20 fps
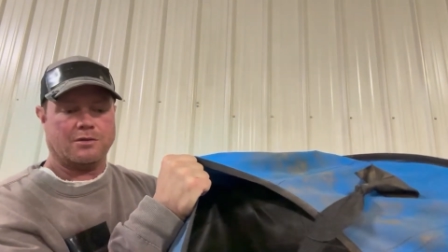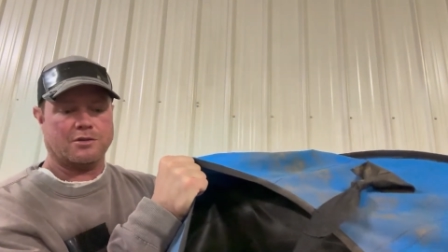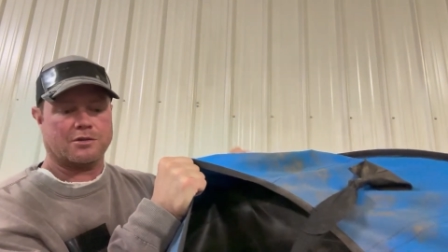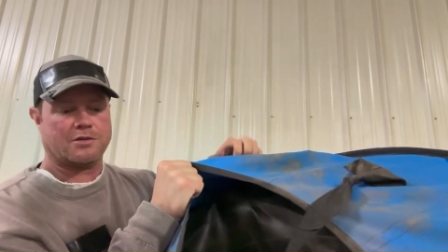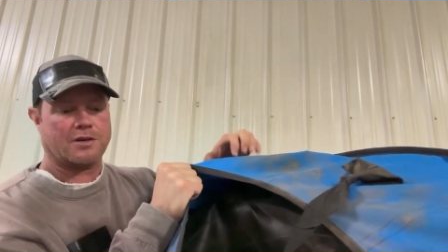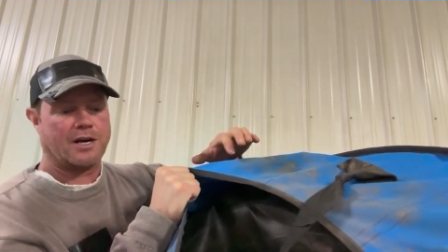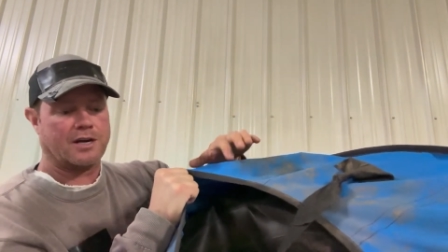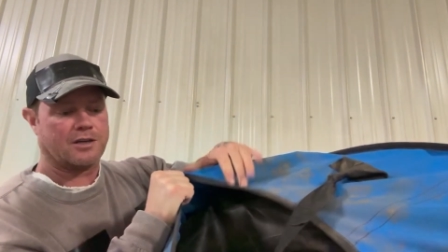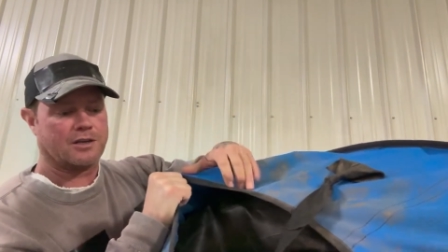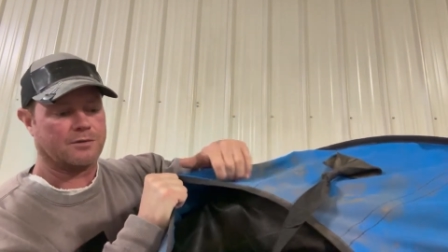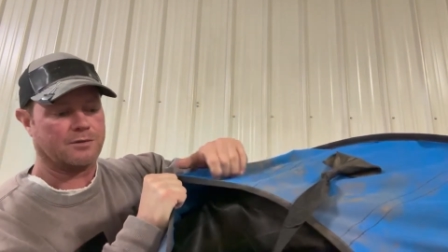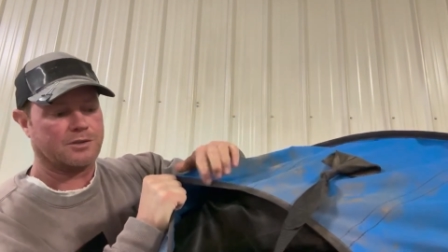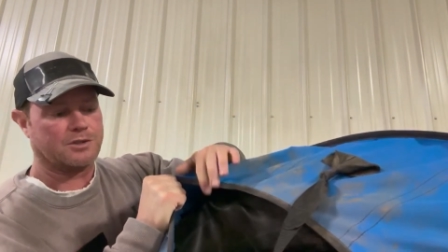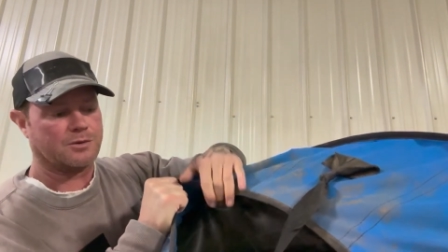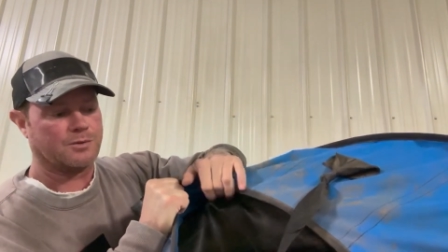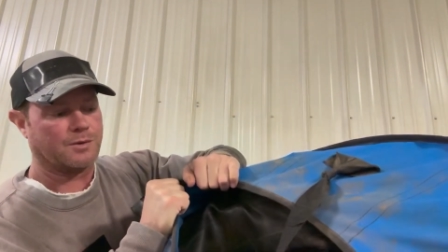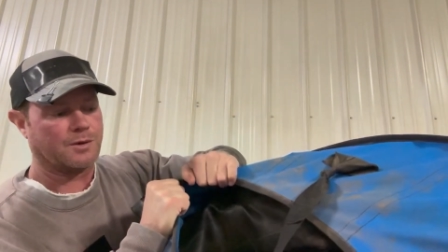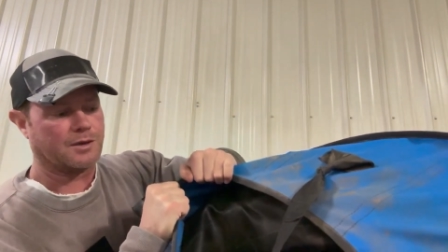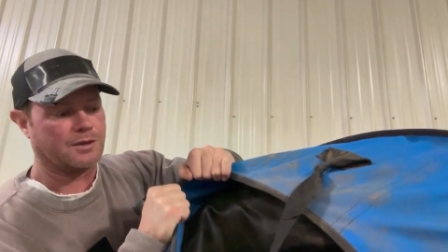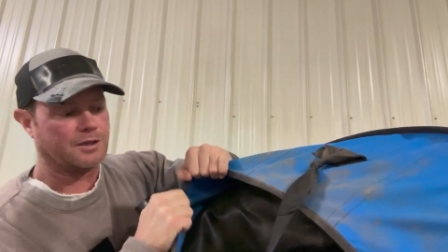use tractor ones
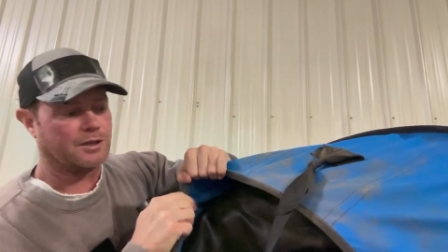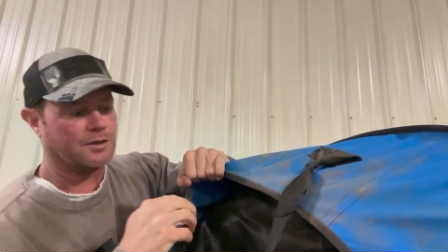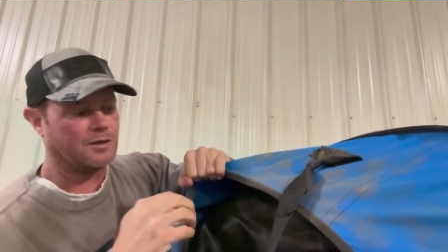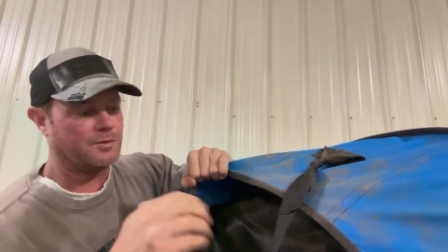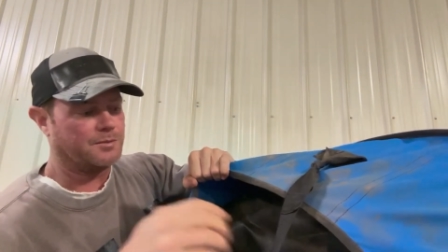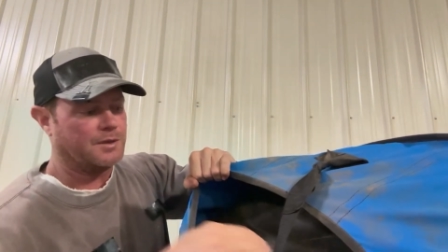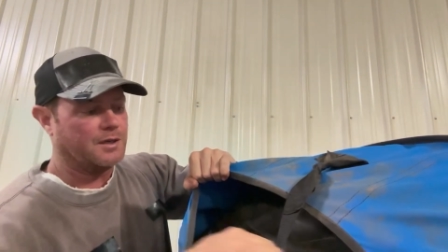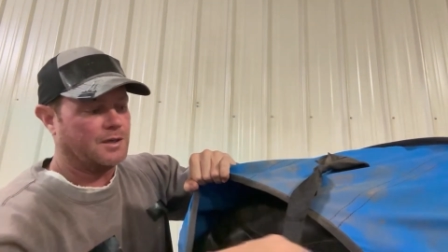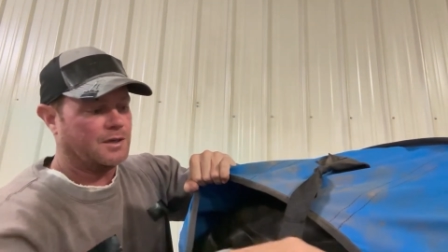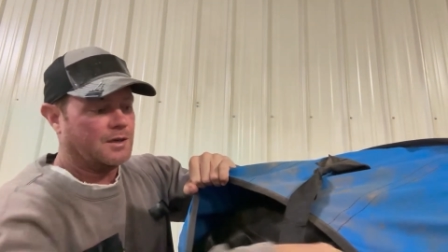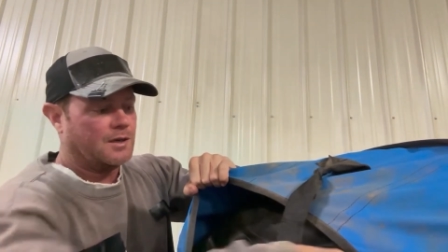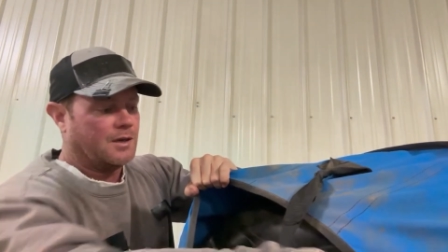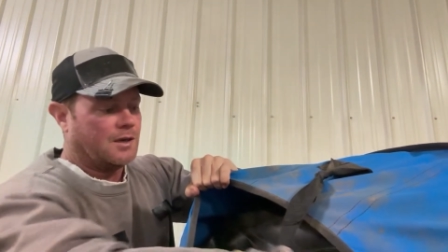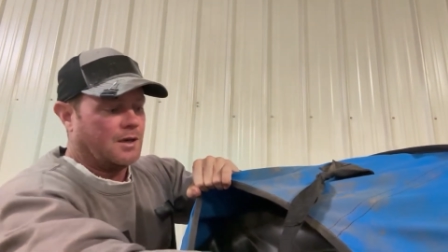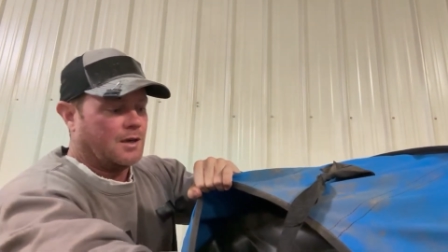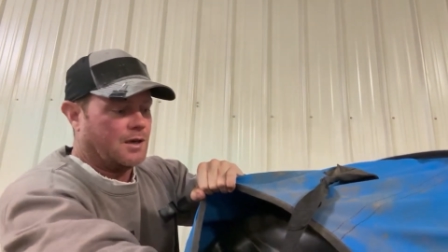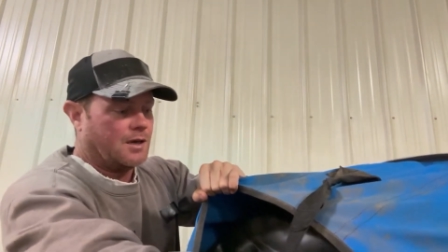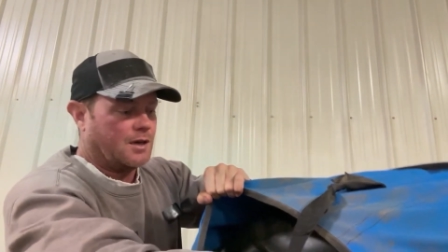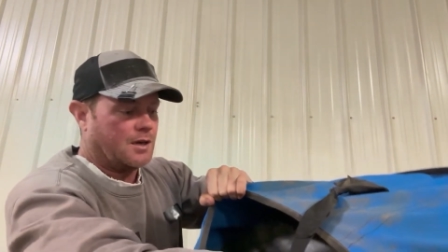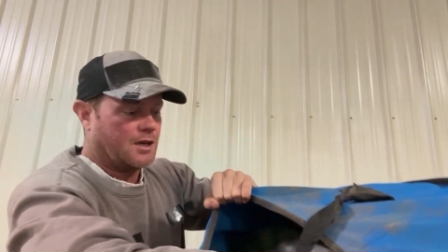when you're little, but
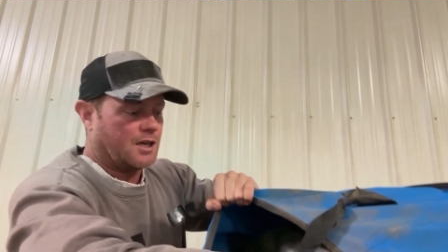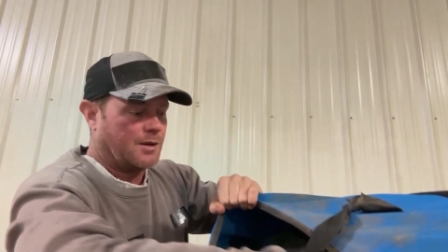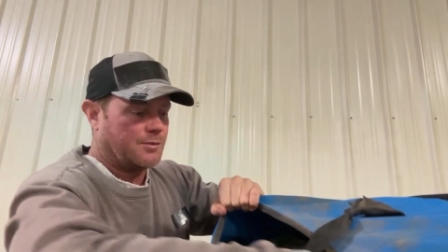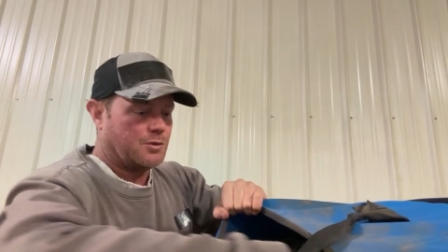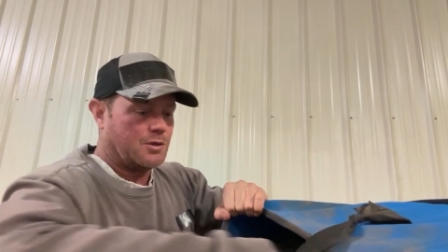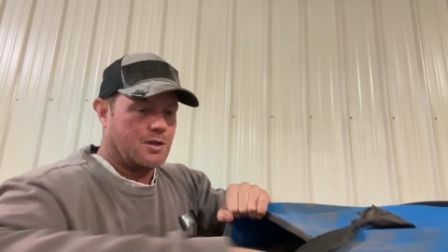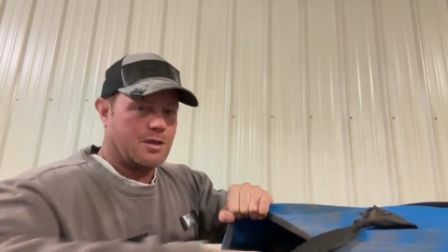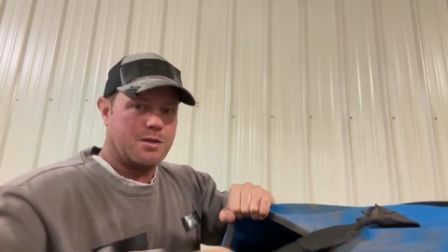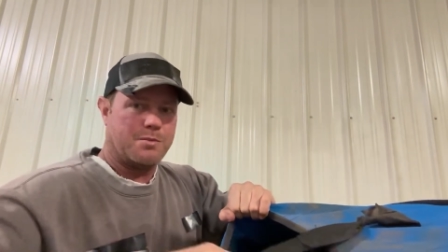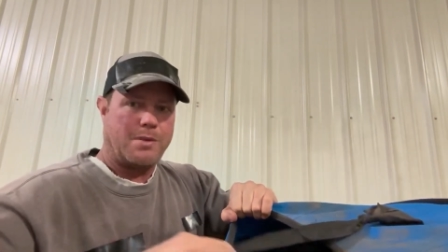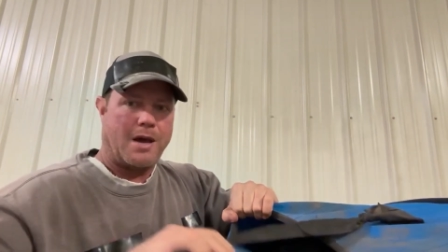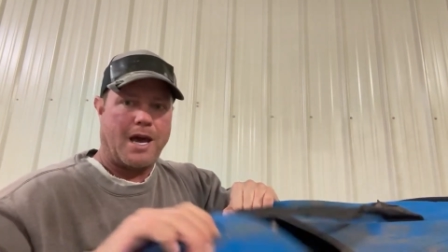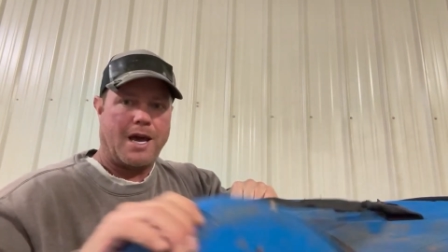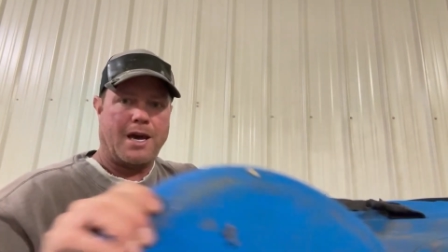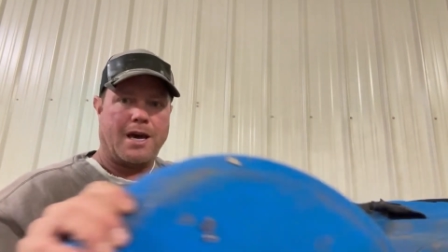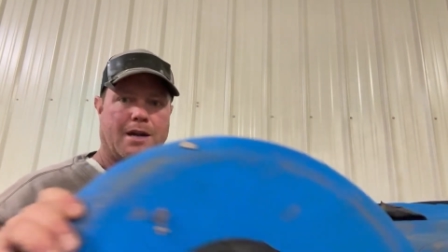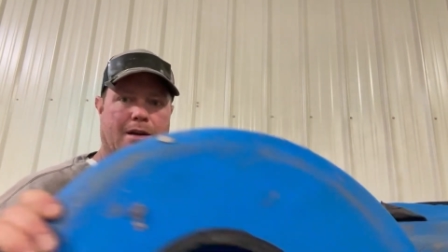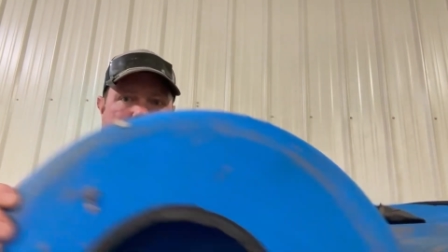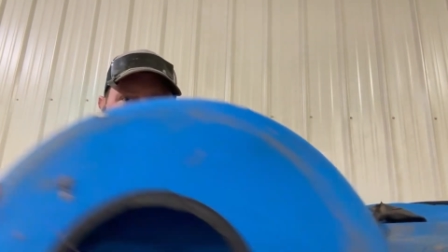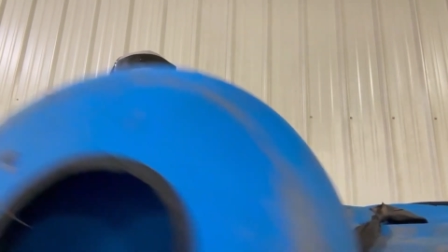uh, comes with this
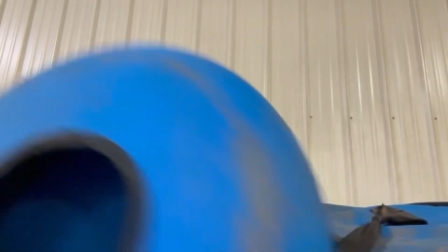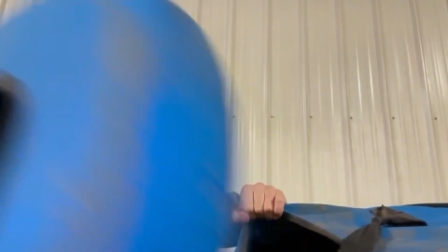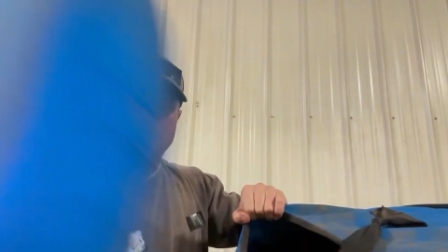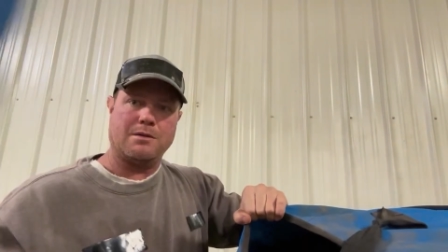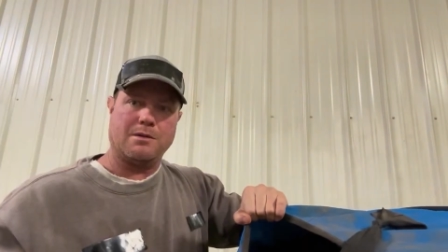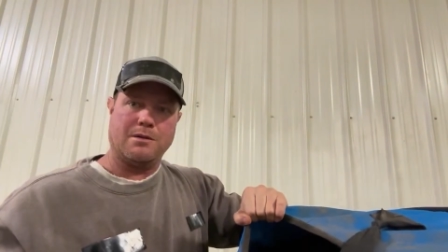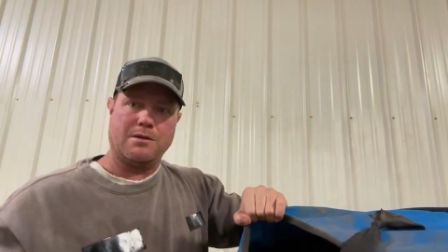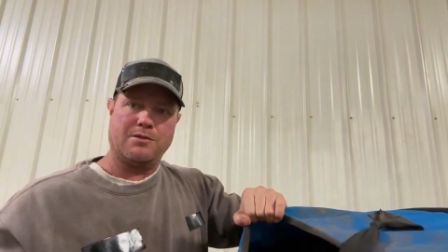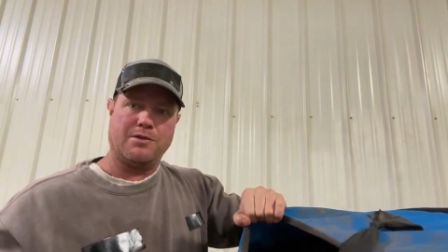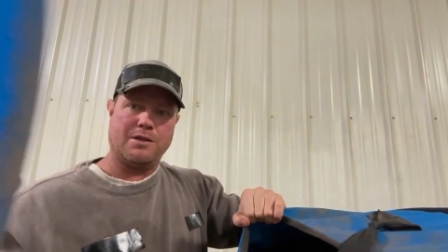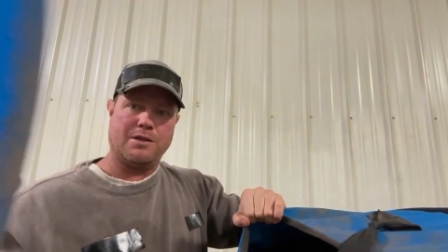pad that